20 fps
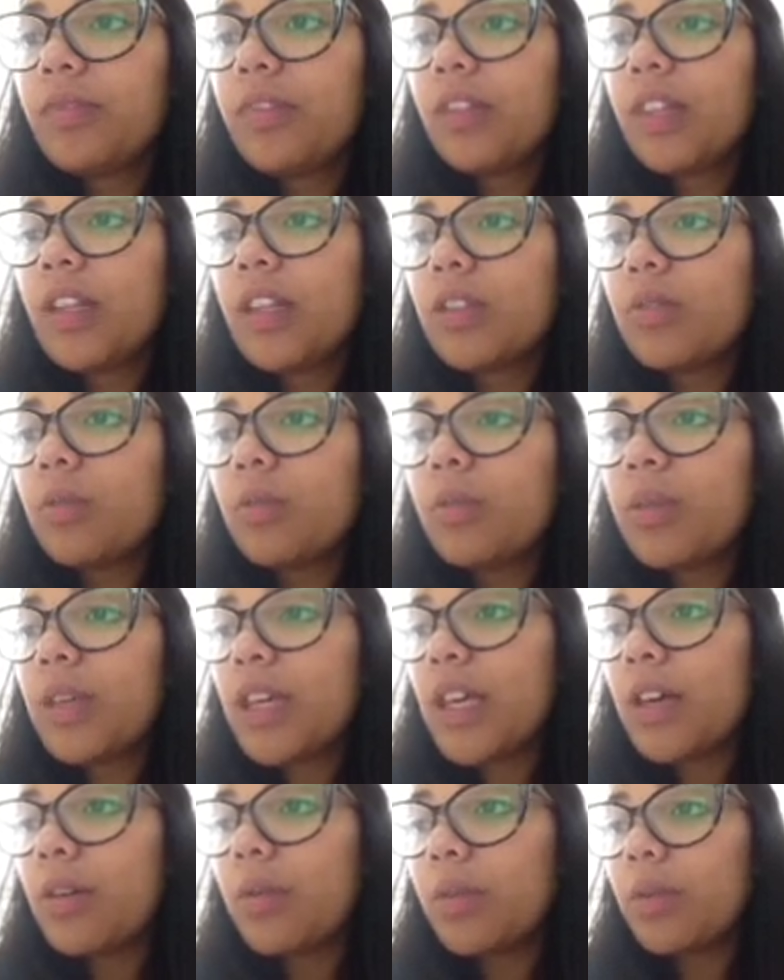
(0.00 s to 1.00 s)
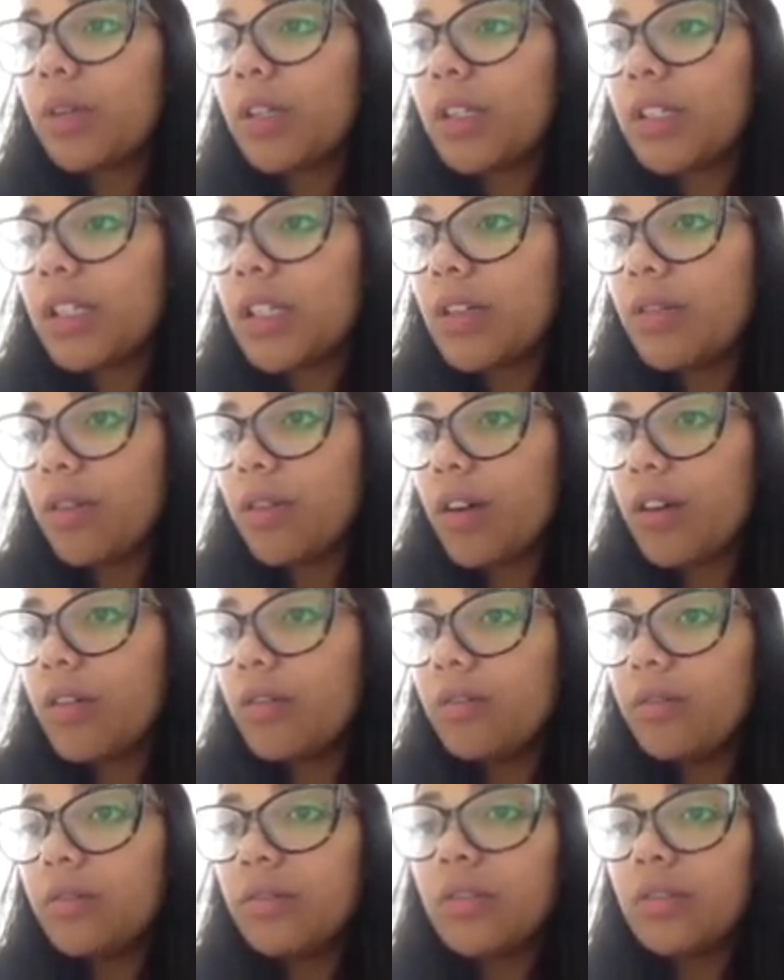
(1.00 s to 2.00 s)
This will be equal to
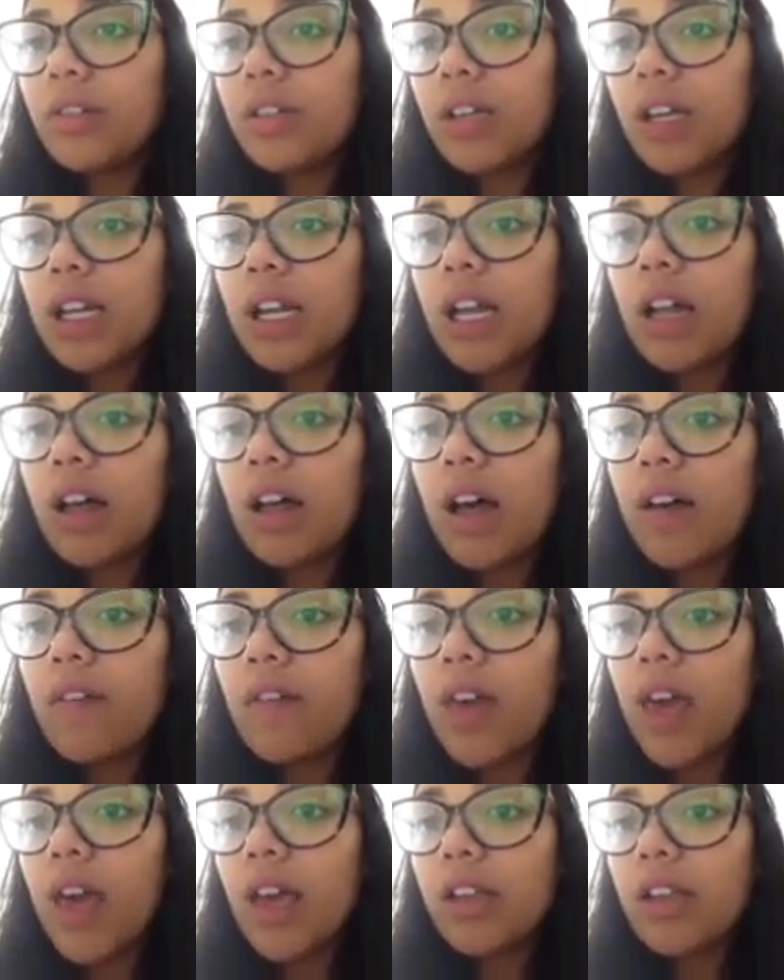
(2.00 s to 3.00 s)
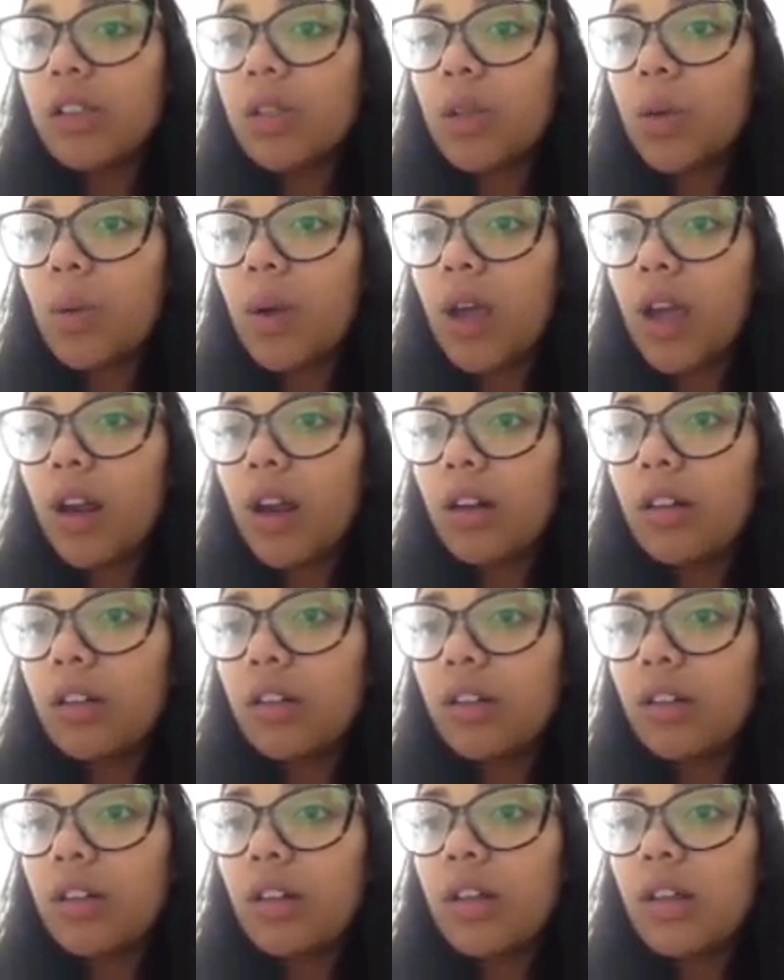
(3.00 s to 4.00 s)
0, and I'll have x squared
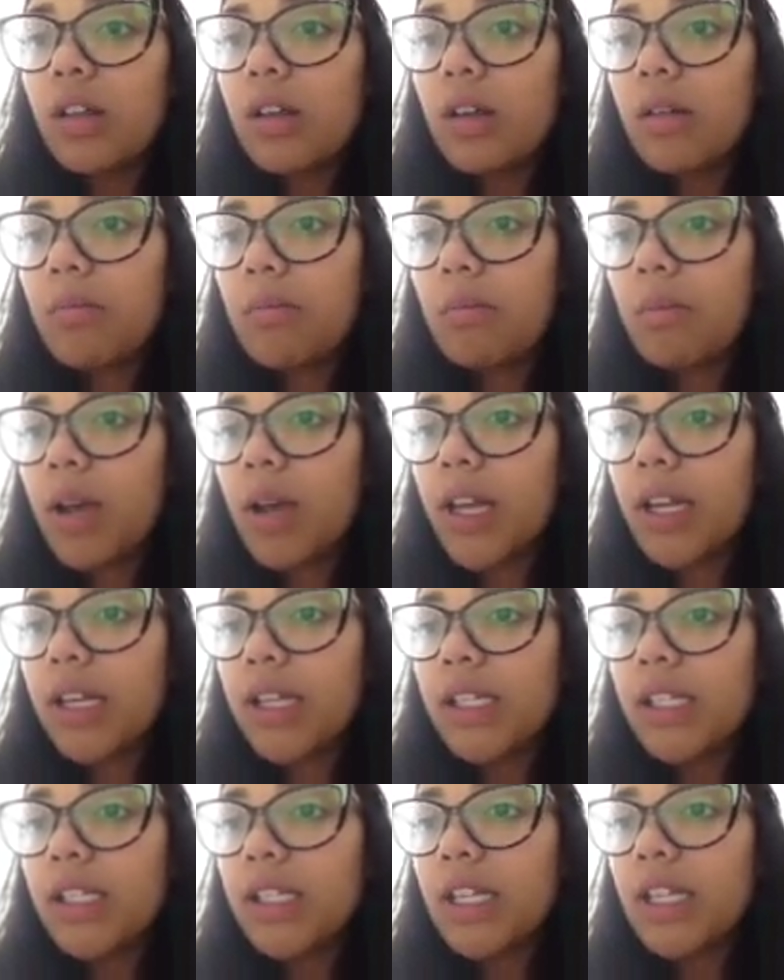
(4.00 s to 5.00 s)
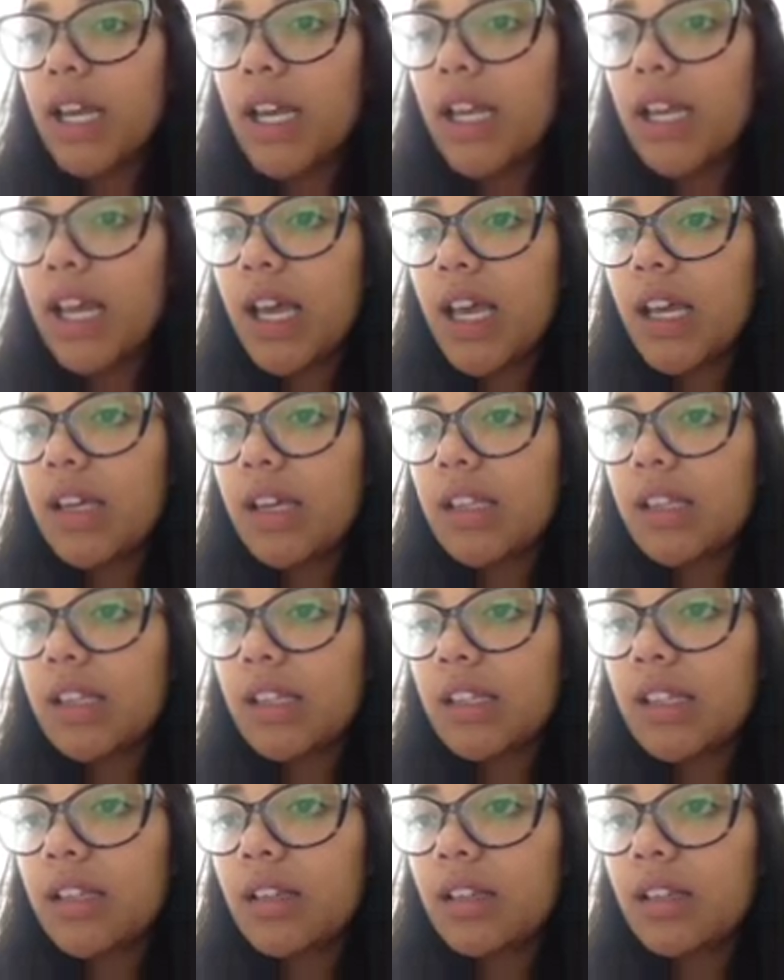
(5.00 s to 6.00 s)
minus
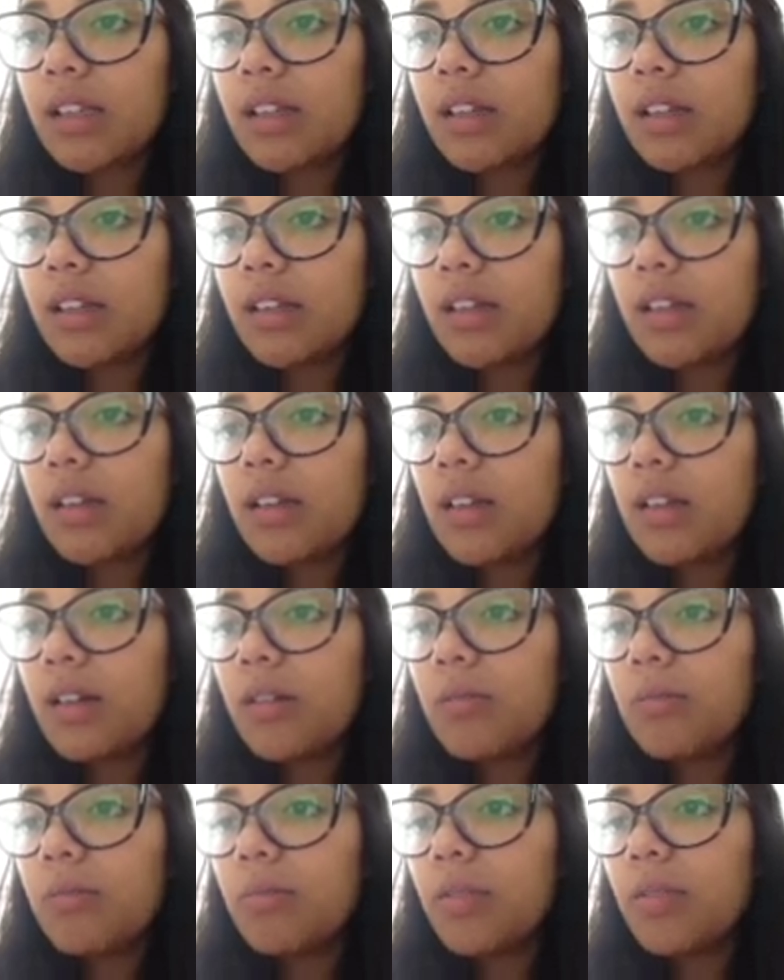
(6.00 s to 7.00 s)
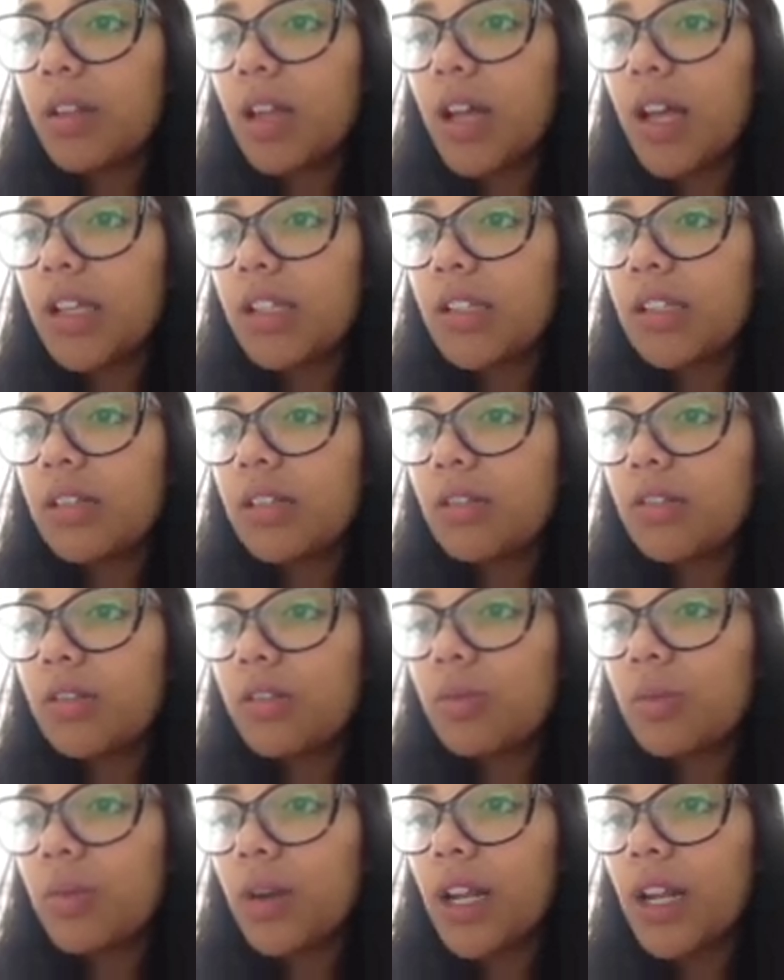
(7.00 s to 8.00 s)
10x plus
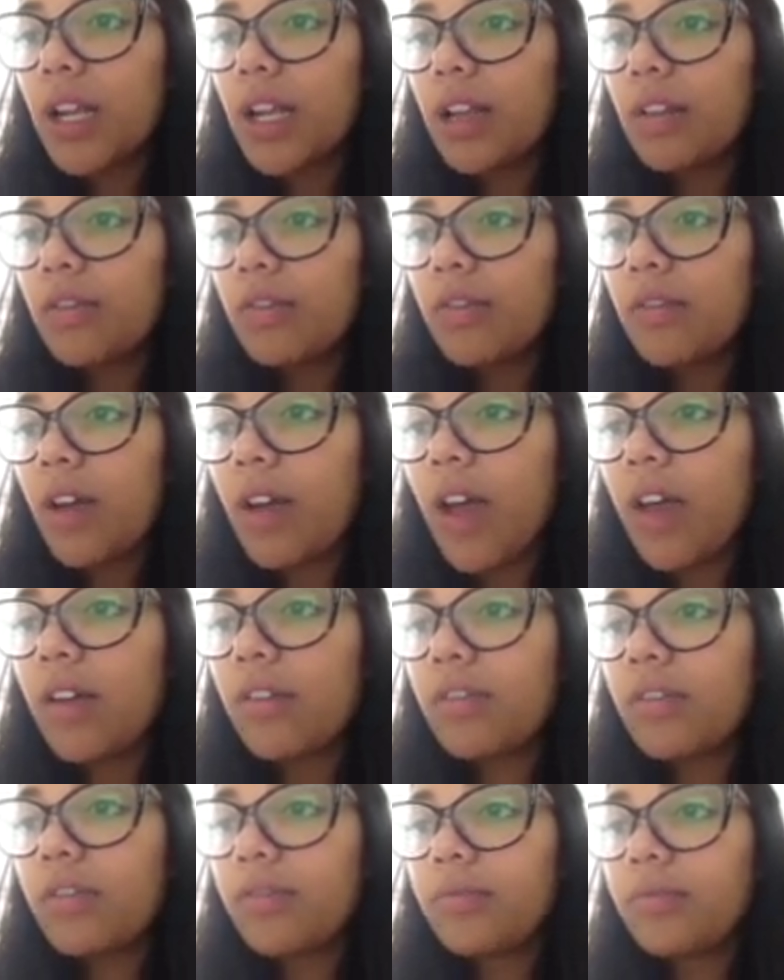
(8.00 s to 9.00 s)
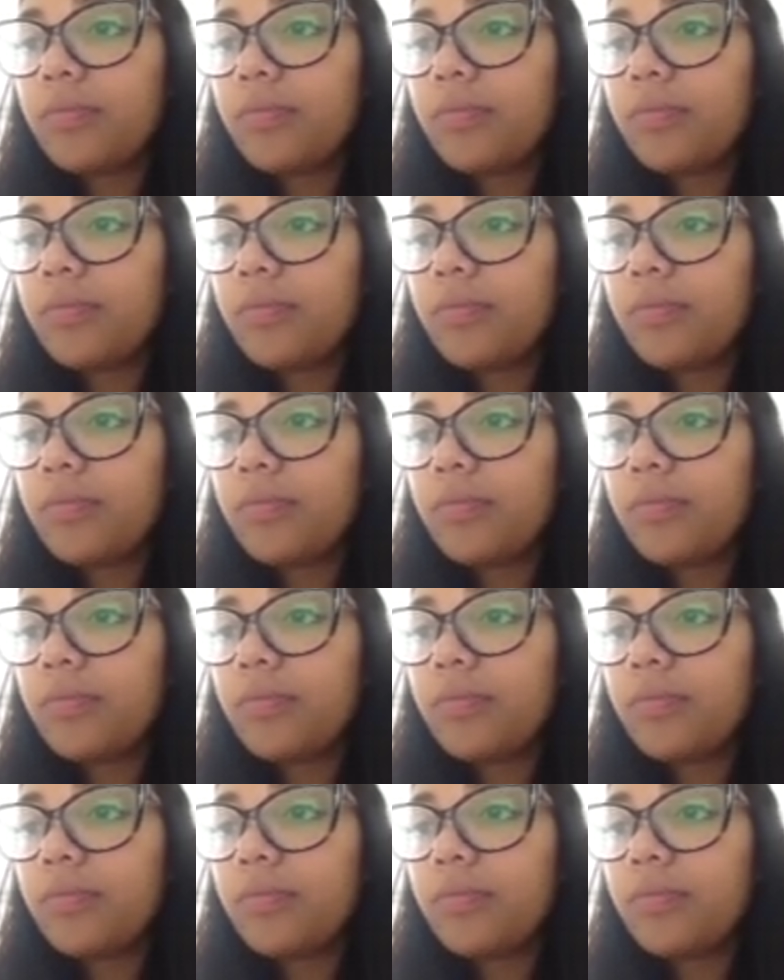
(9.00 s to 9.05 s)
25.